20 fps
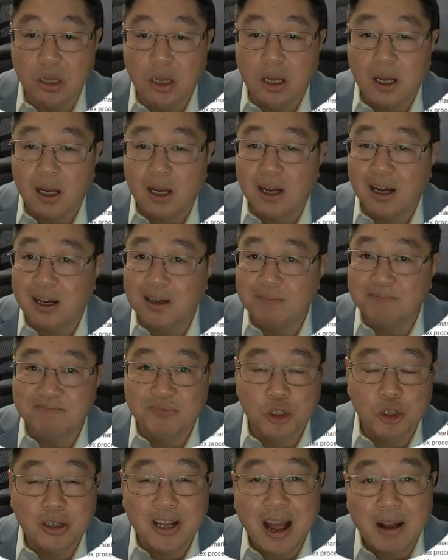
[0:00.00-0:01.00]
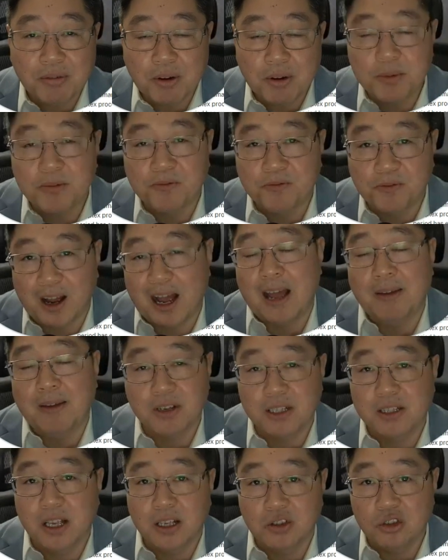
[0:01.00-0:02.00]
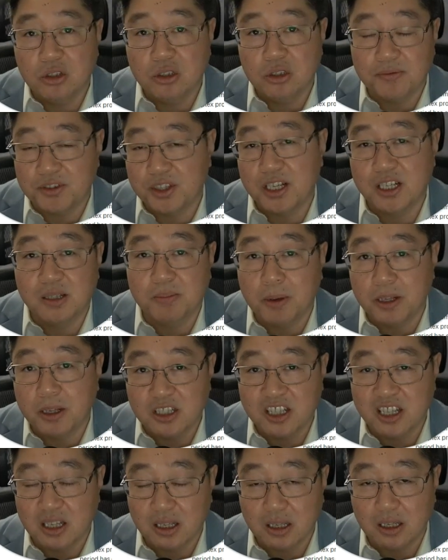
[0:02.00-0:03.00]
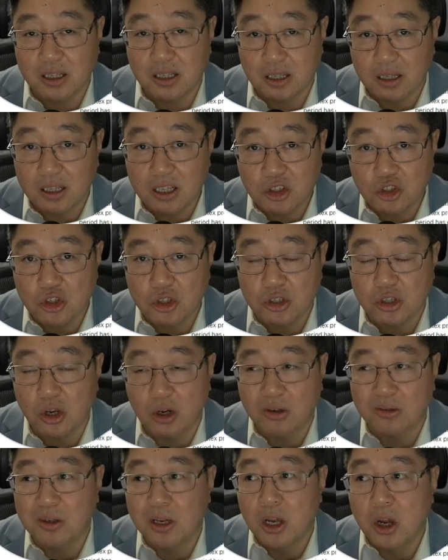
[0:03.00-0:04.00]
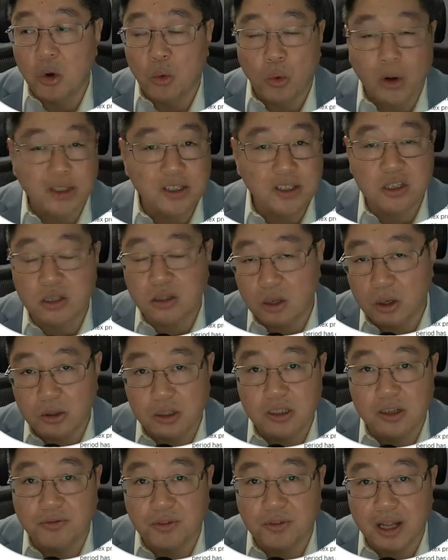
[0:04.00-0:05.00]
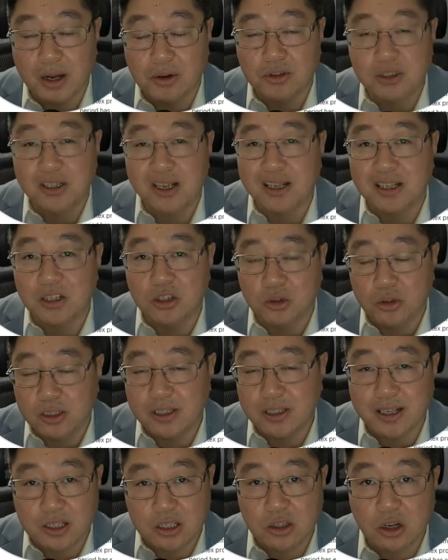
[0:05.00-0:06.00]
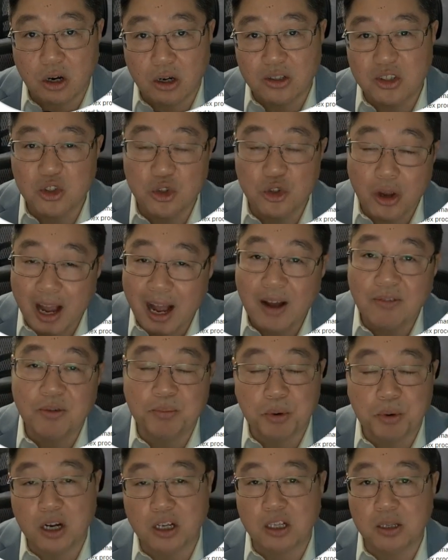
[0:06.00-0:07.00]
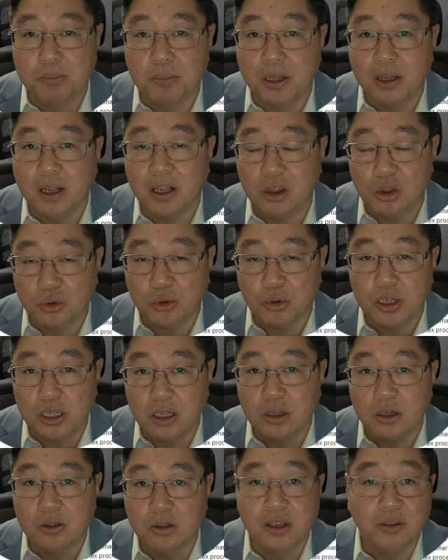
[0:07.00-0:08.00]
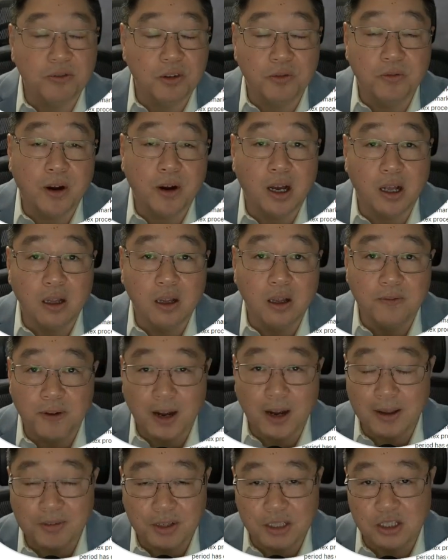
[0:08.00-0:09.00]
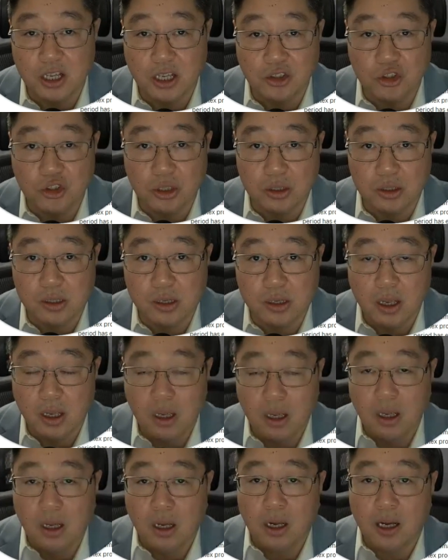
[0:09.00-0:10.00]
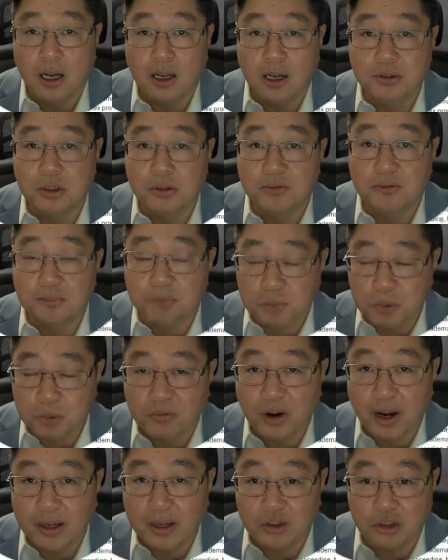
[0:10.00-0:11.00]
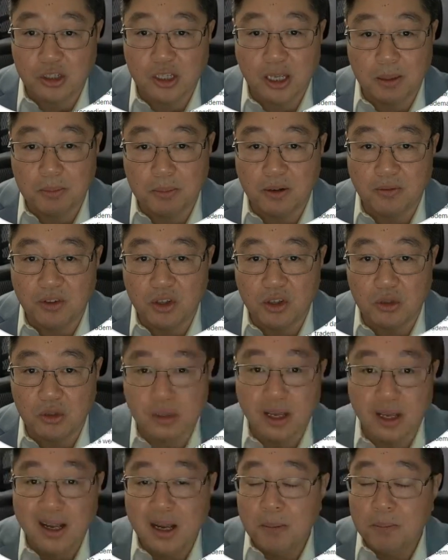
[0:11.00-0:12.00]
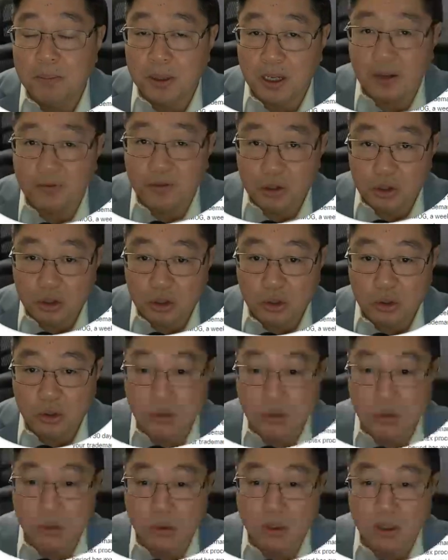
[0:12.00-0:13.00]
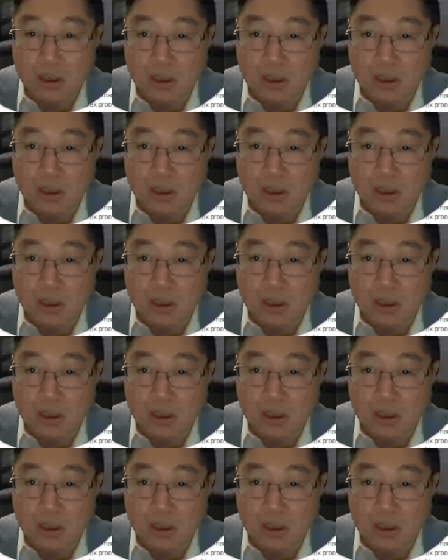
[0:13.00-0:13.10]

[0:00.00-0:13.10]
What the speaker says: You can have up to 5 extensions of 6 months each. So once the notice of allowance, as soon as that starts, you have approximately 3 years if you file 5 extensions to provide your statement of use. But if you do,